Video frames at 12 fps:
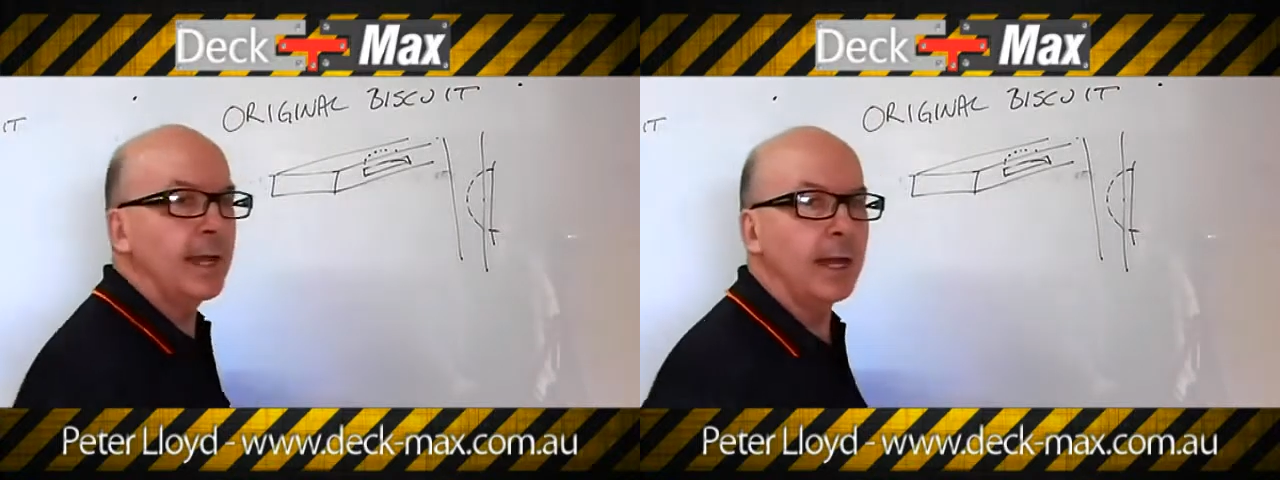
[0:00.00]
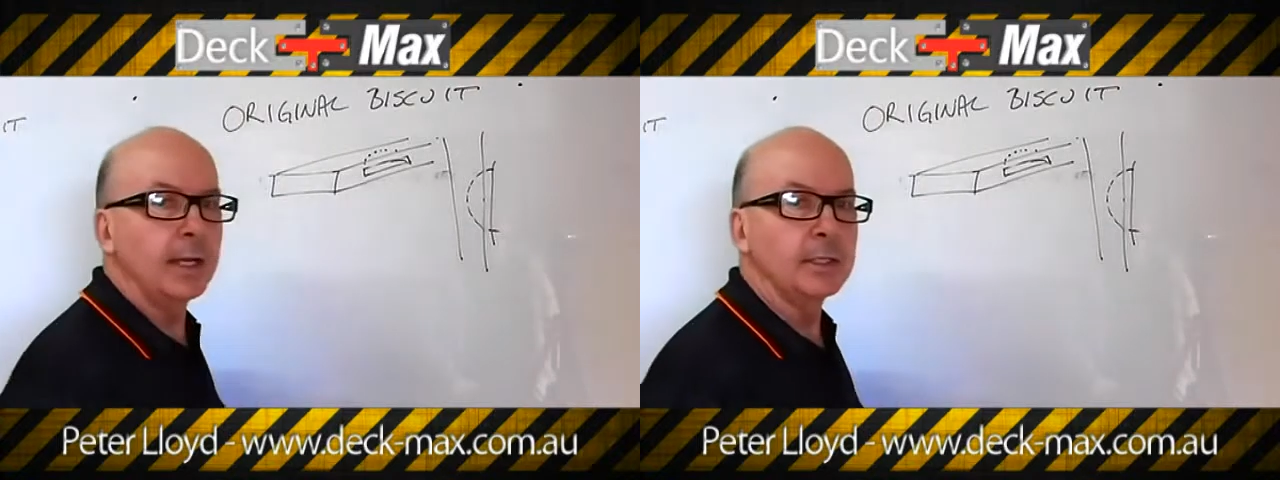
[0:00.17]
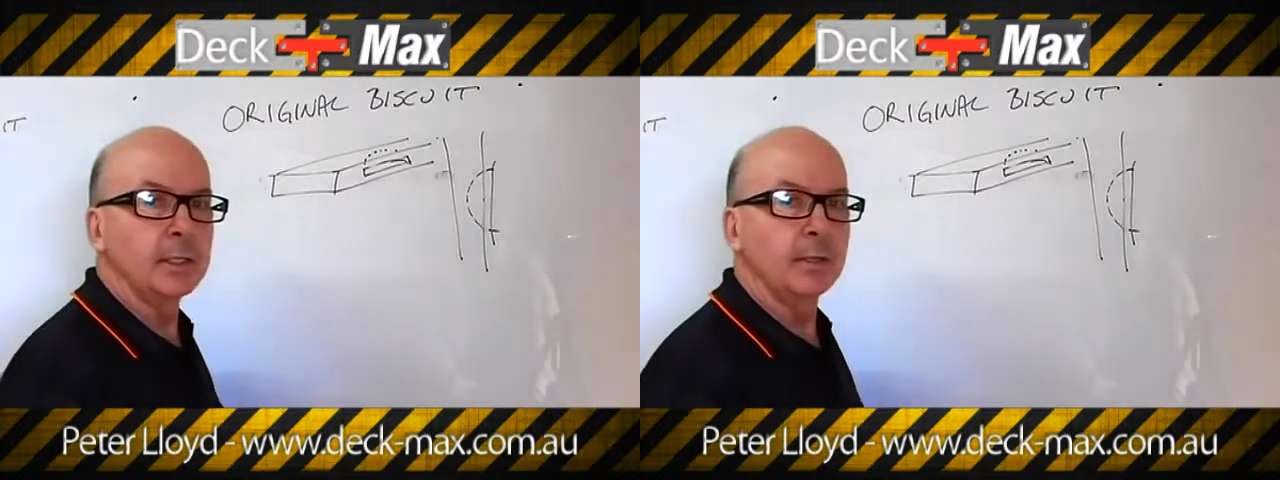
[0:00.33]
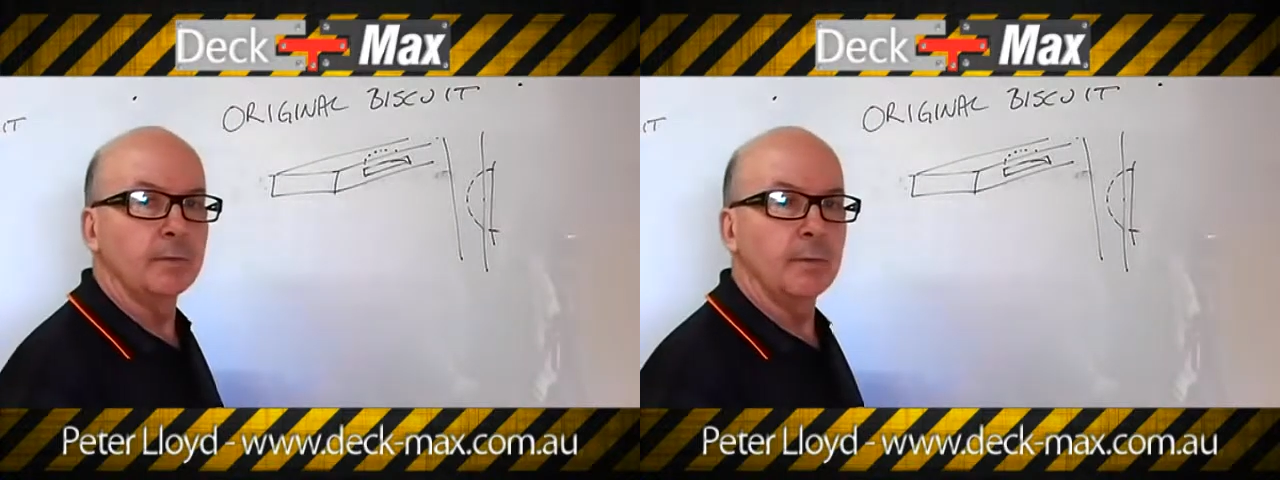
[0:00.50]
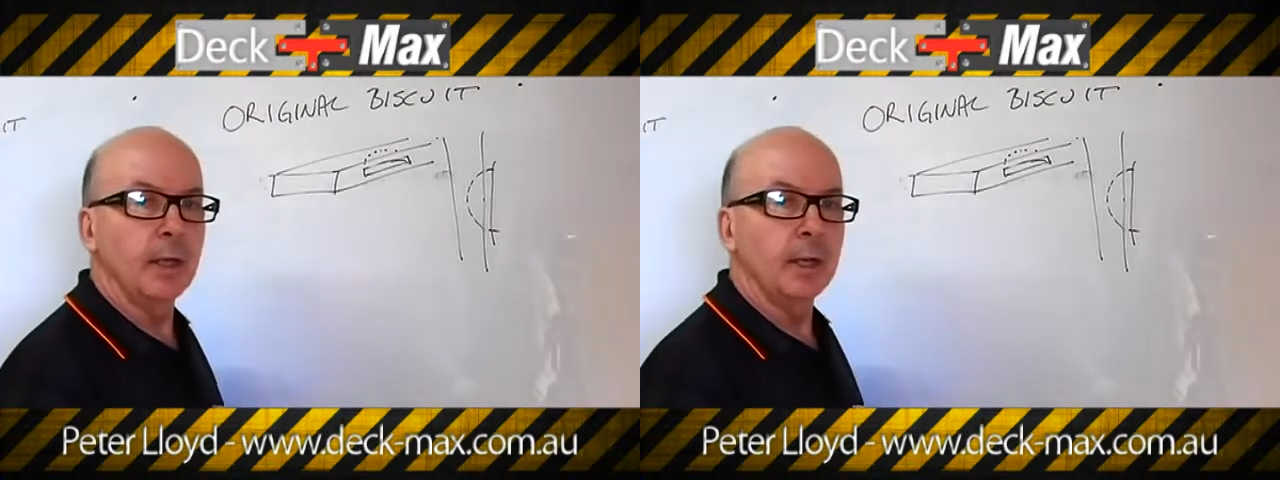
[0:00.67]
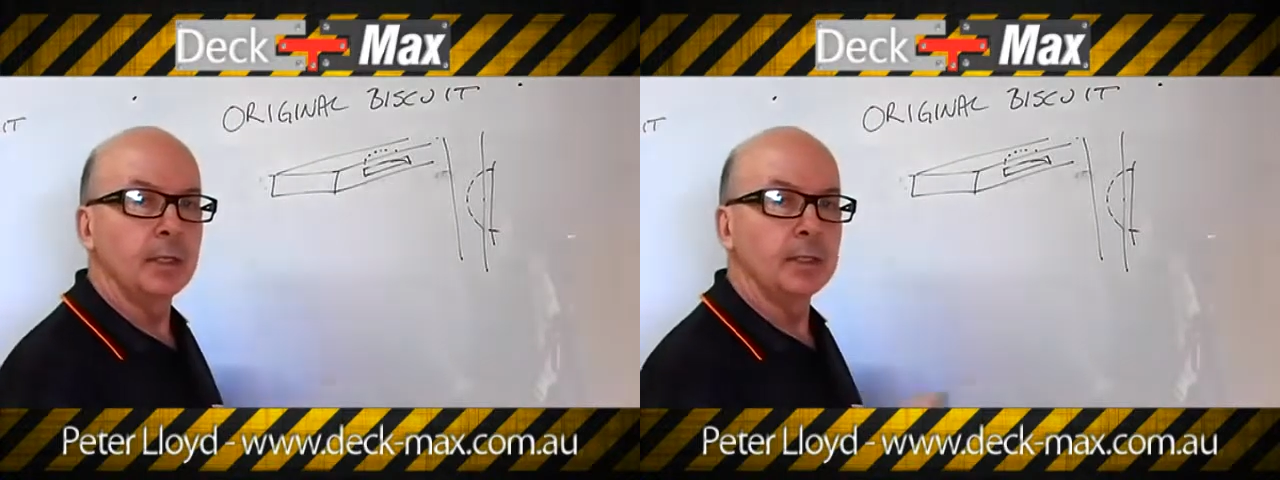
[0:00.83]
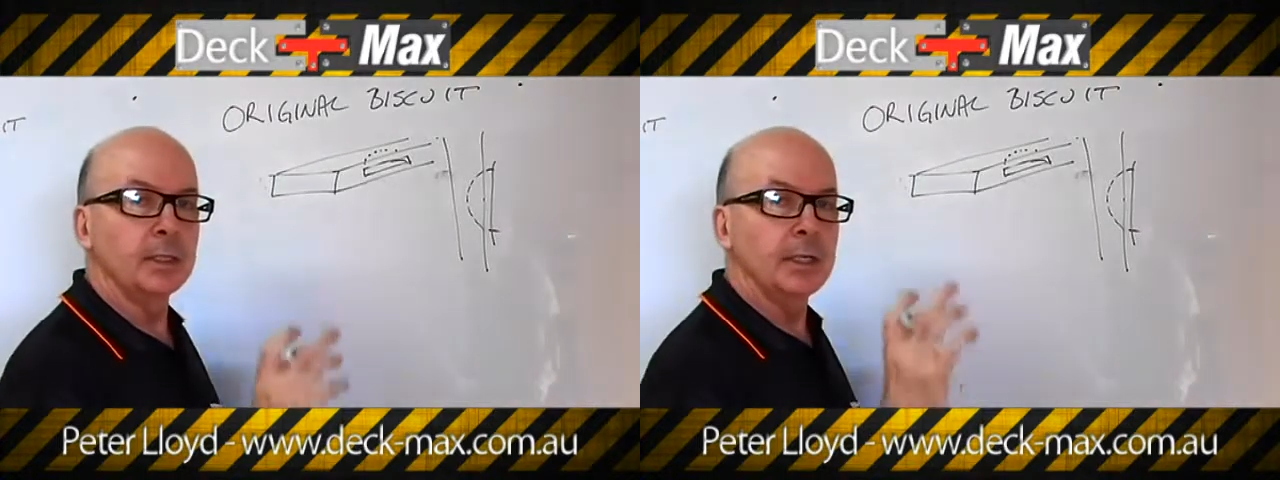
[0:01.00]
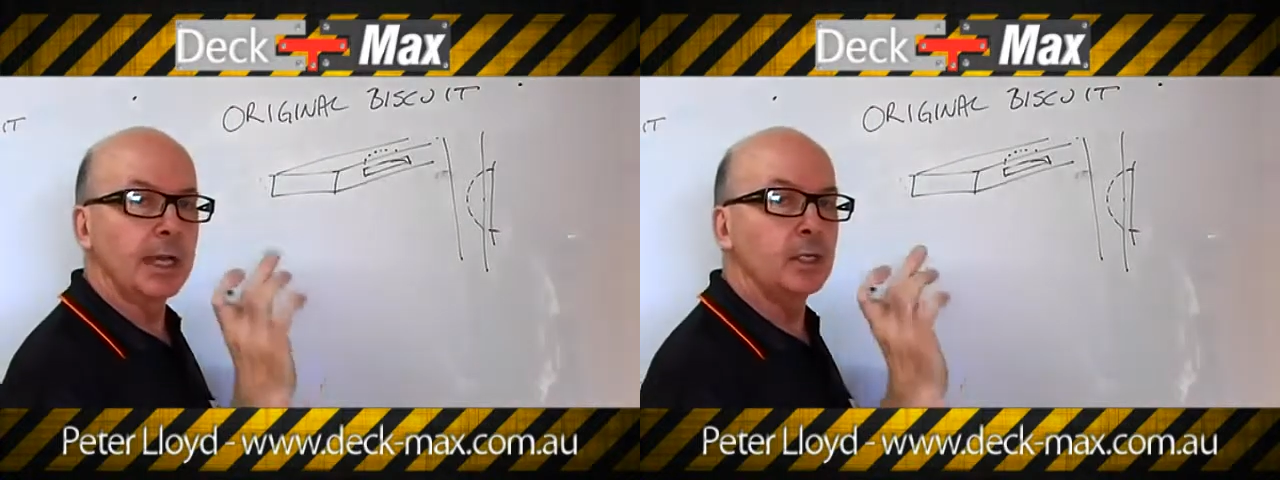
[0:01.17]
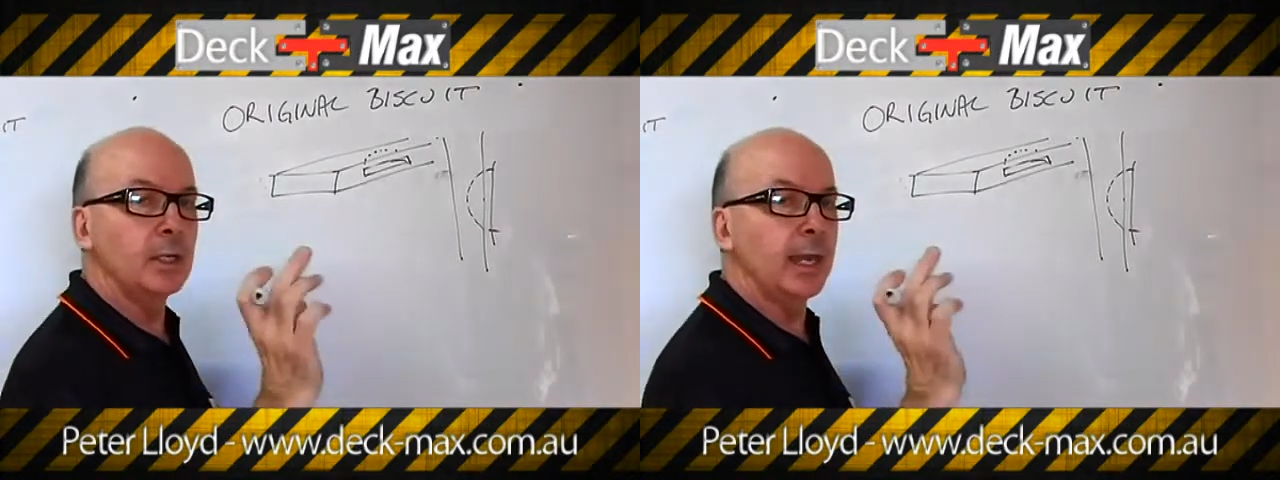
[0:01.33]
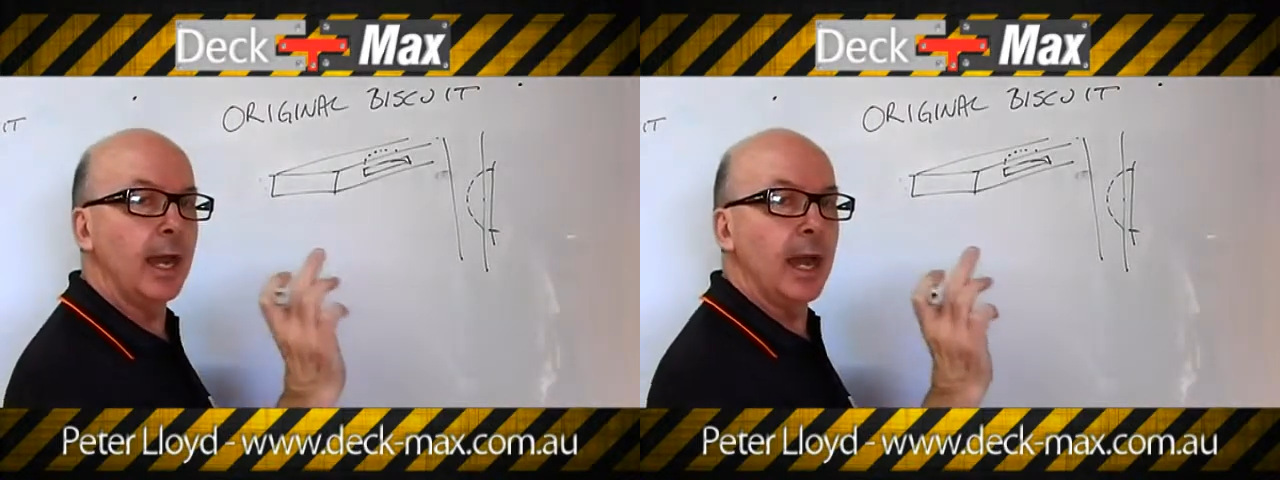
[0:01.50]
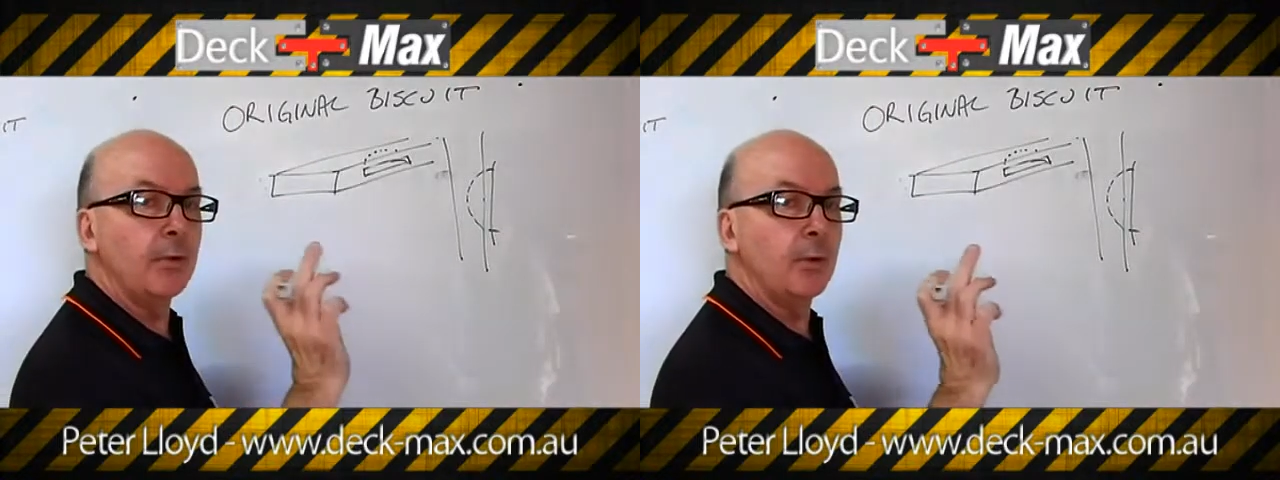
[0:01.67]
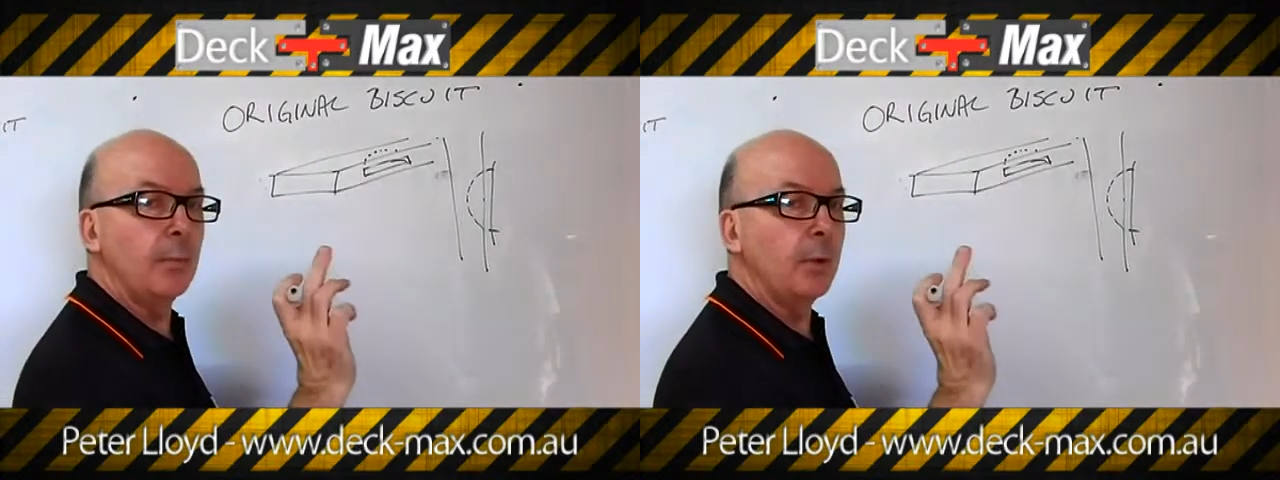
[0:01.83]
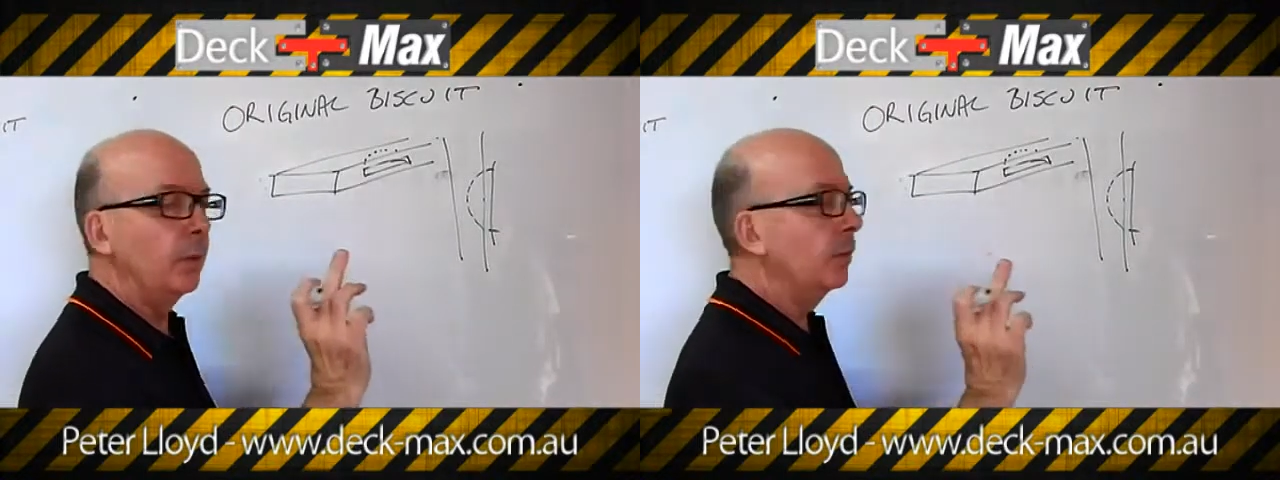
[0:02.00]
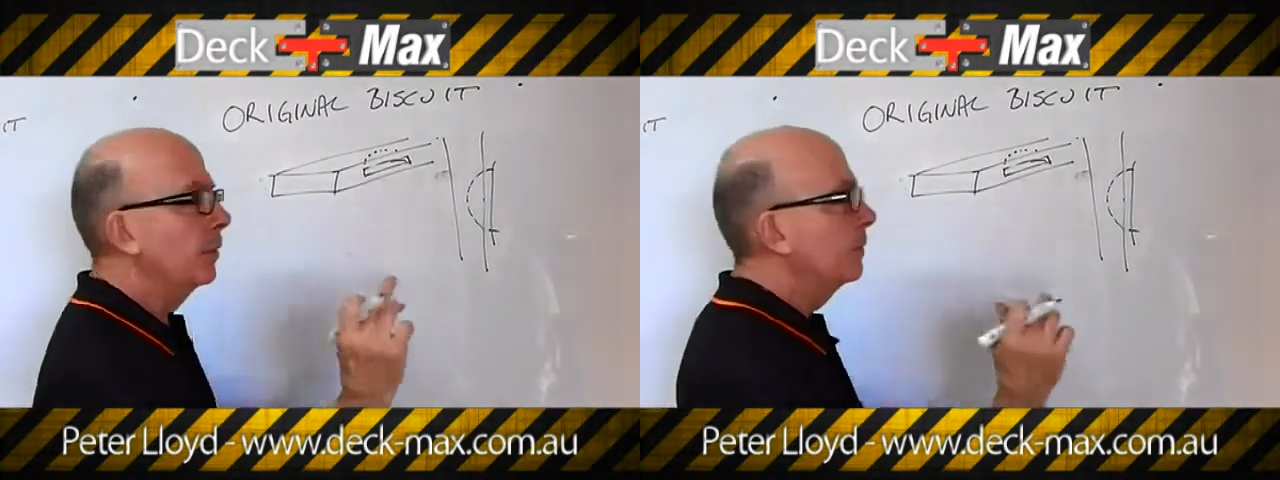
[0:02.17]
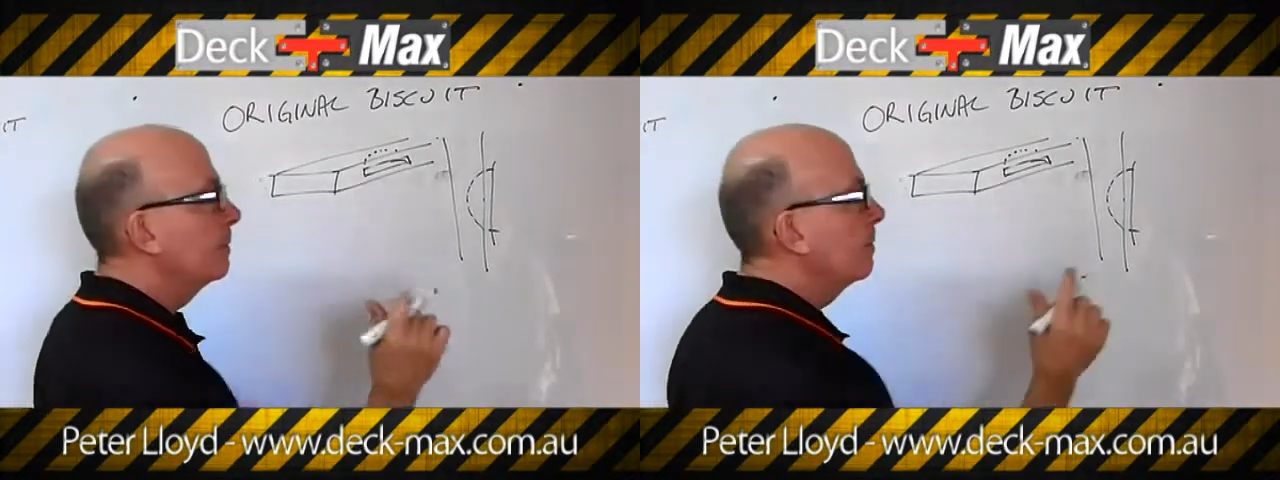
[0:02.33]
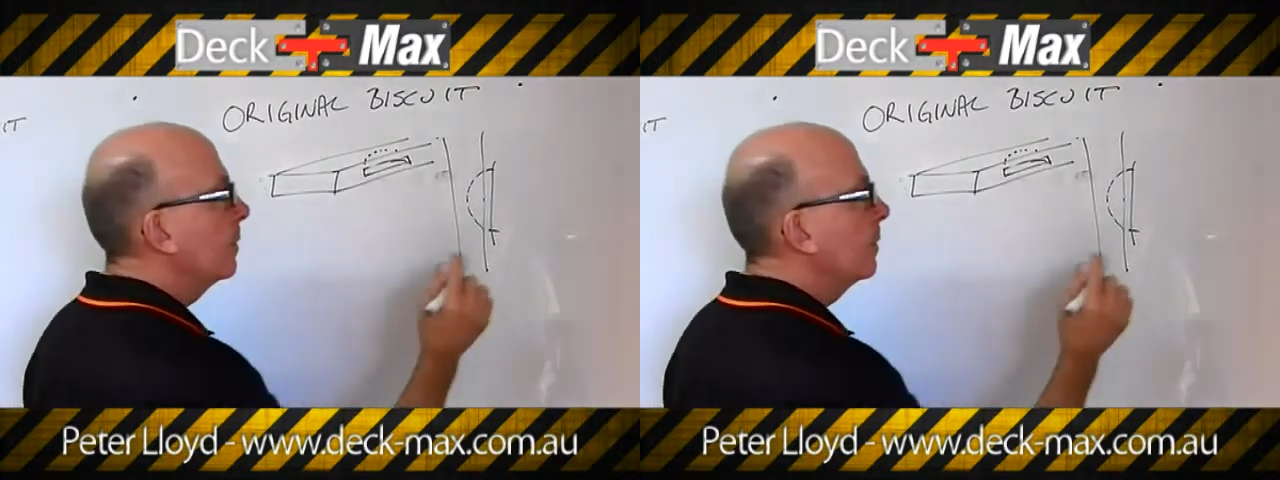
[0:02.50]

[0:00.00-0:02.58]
the cut is at the front because it's actually 100 mil.